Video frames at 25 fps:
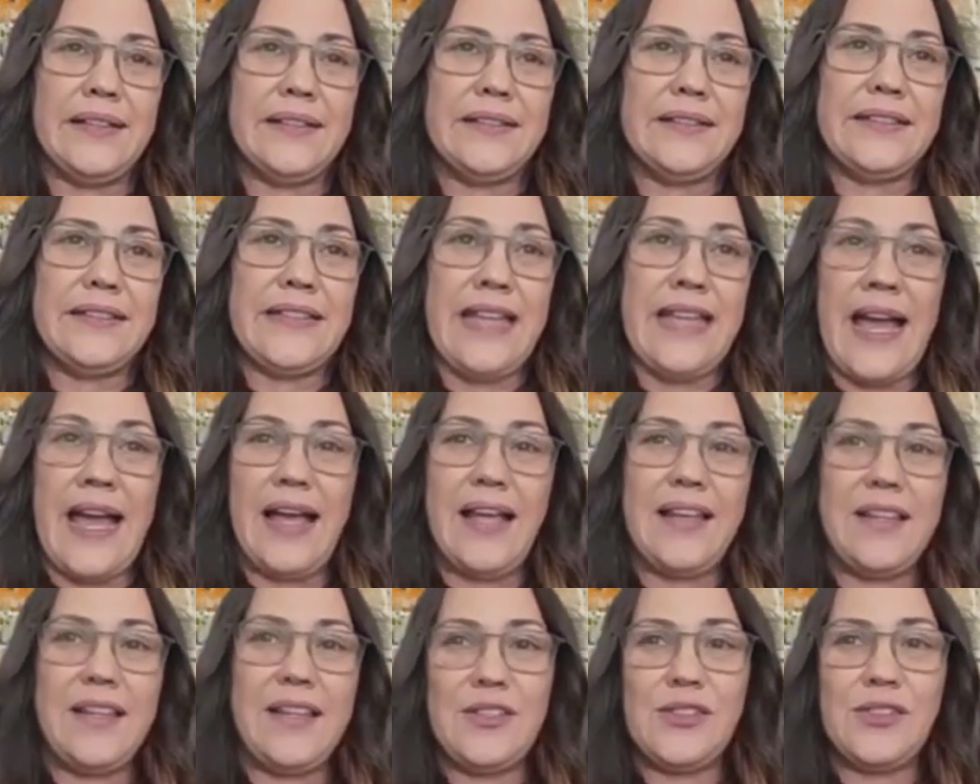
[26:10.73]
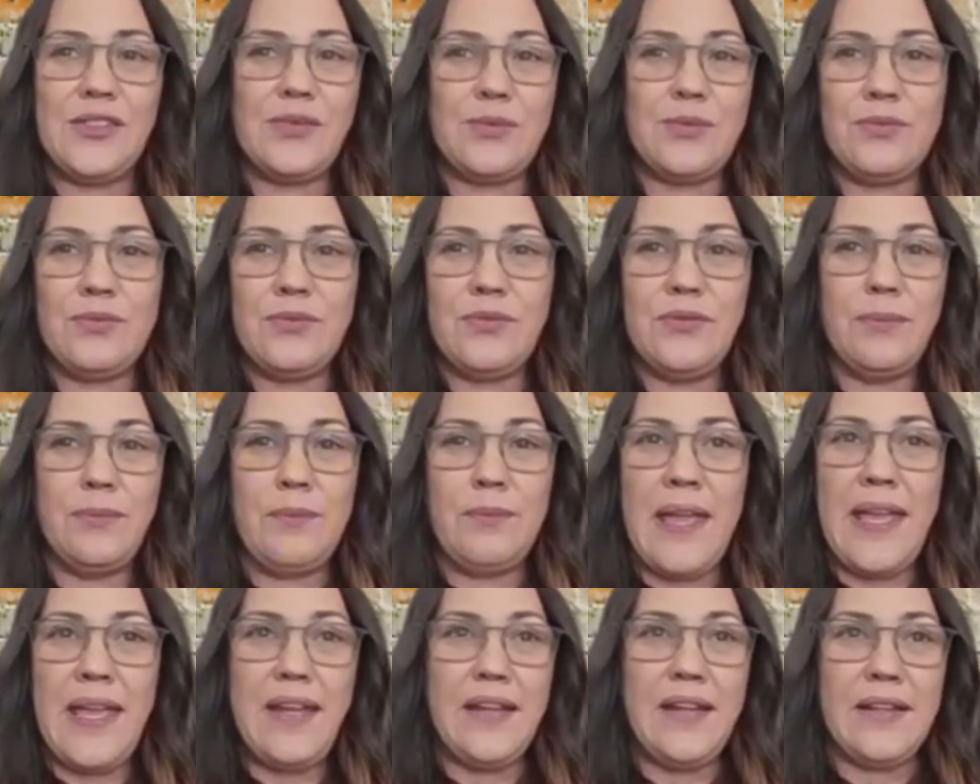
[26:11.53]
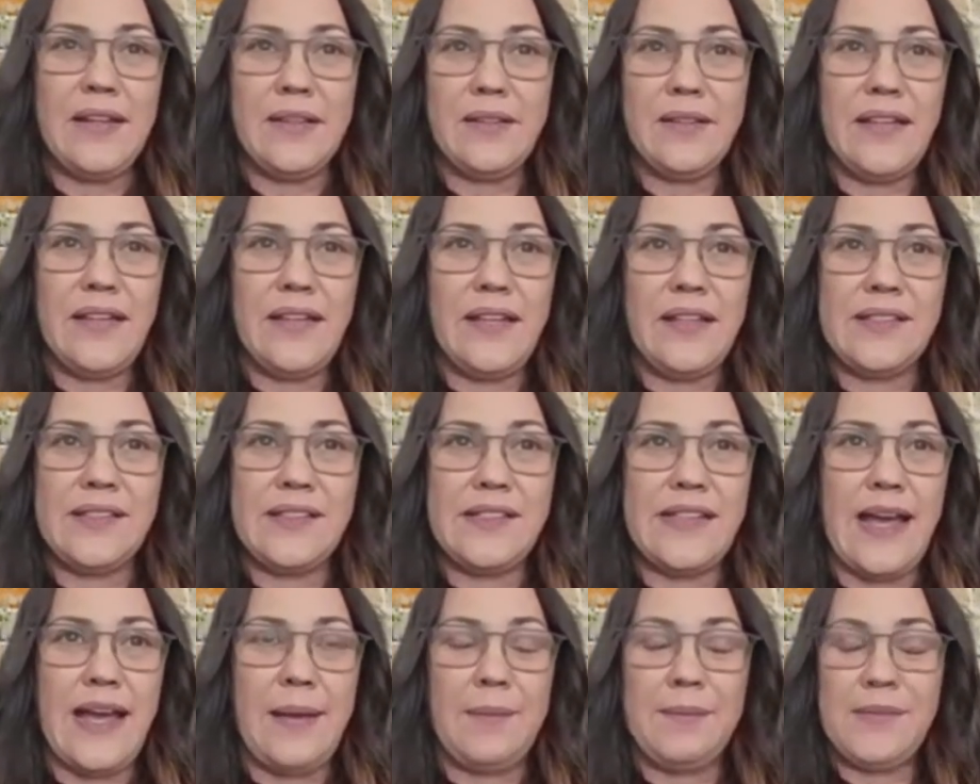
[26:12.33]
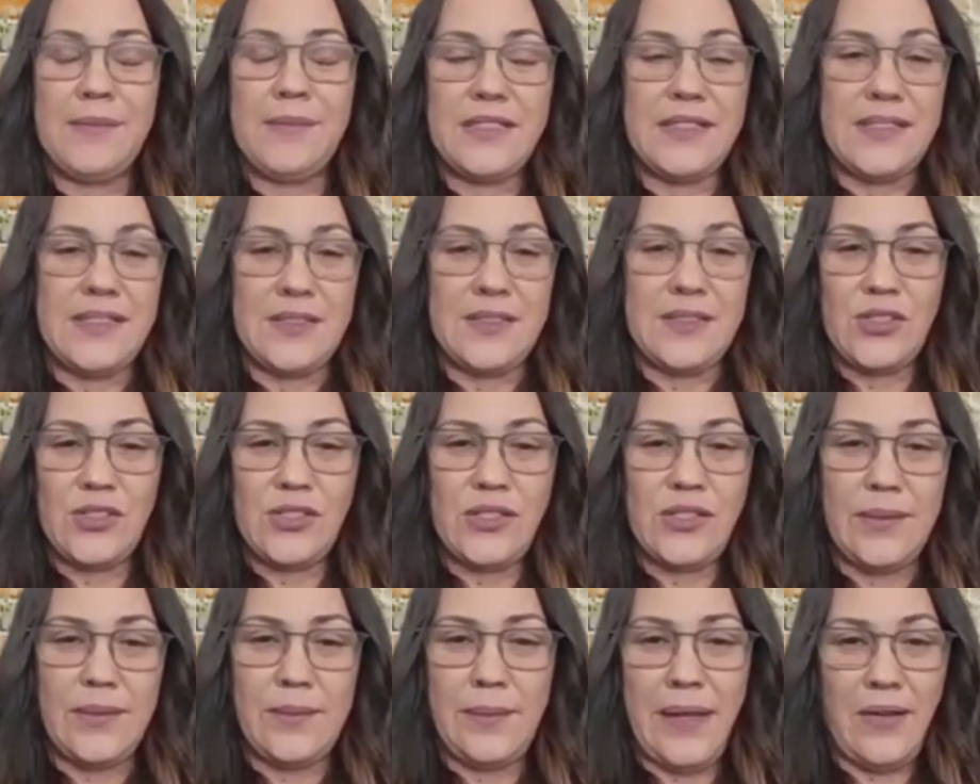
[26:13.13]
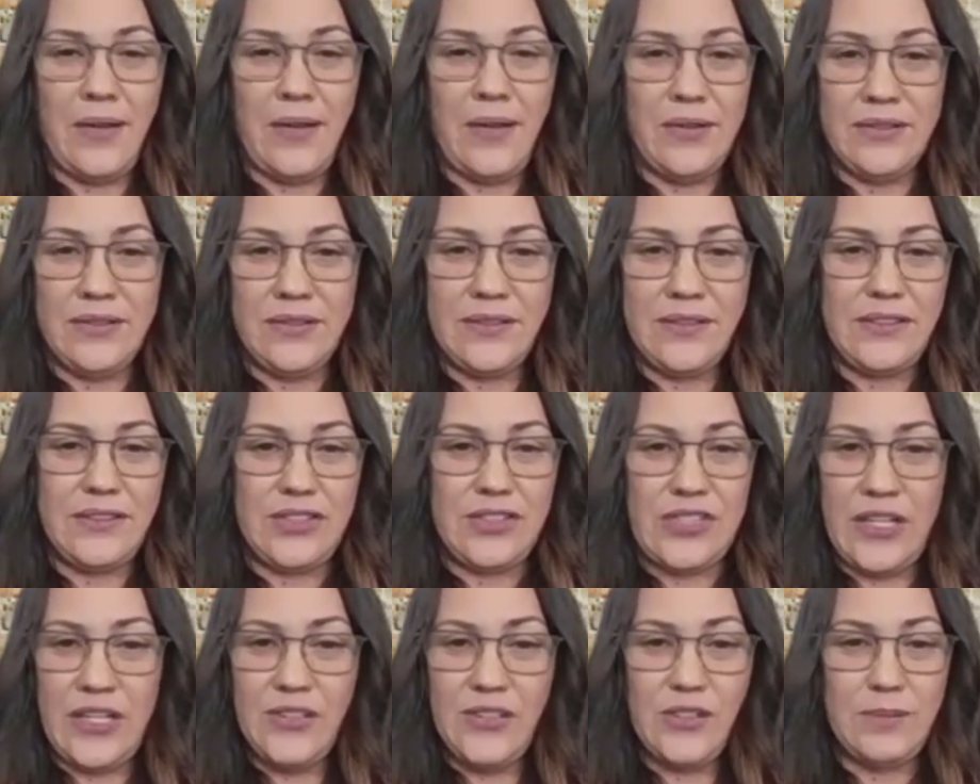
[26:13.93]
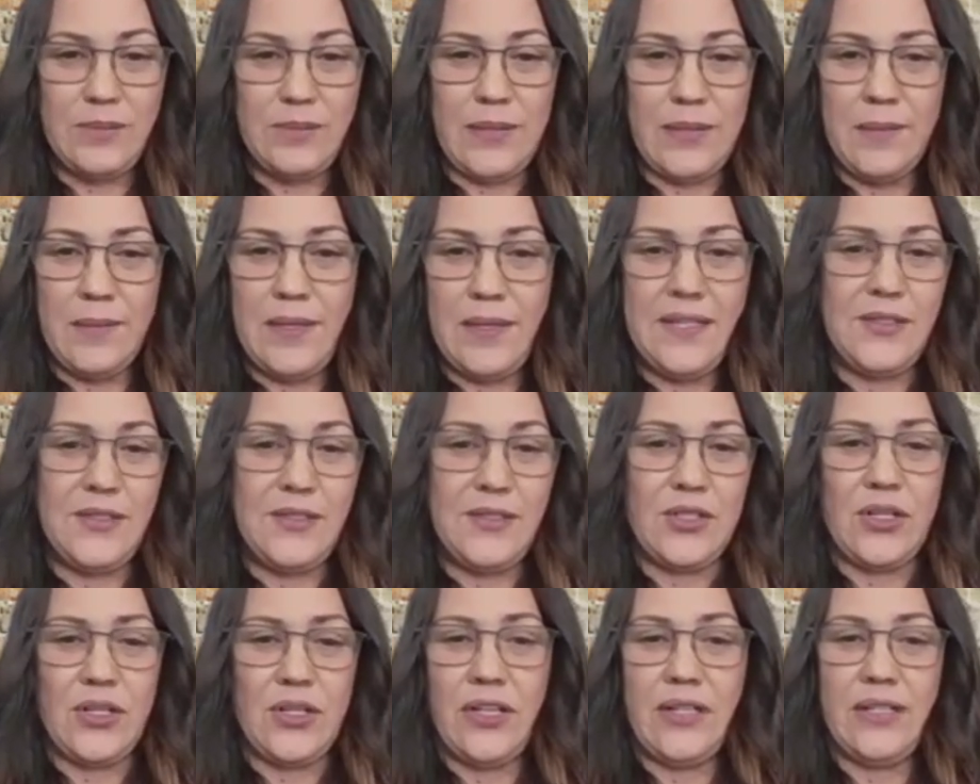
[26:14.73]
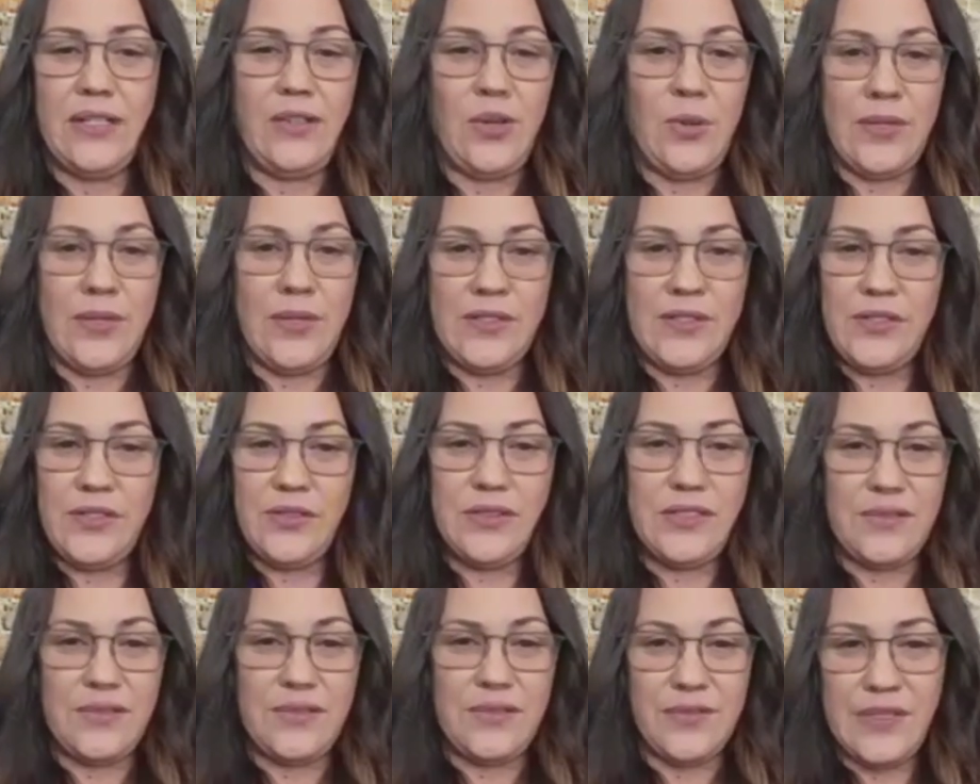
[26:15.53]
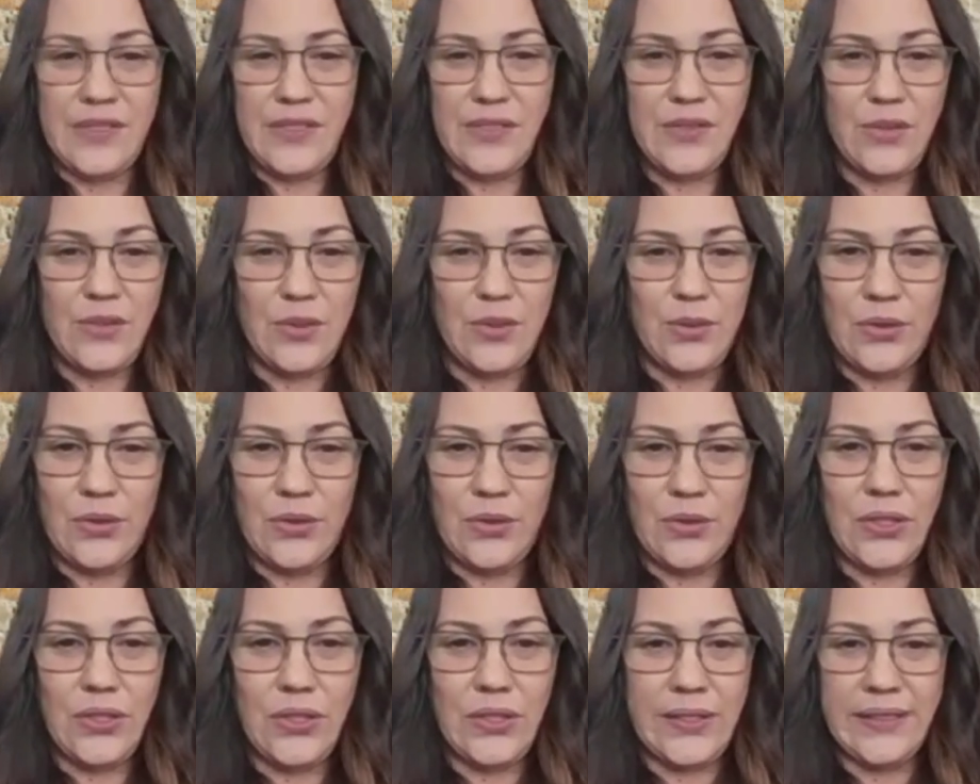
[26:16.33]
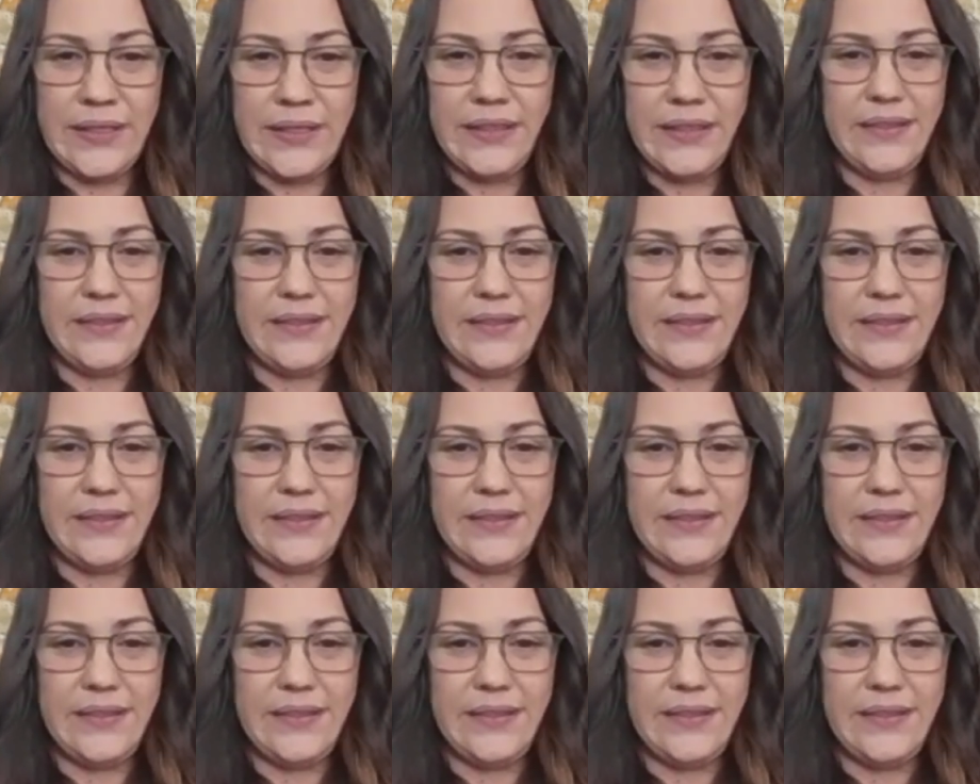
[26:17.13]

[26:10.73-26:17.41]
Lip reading: yeah, I just made a snap decision about changing my major and going to a different school and,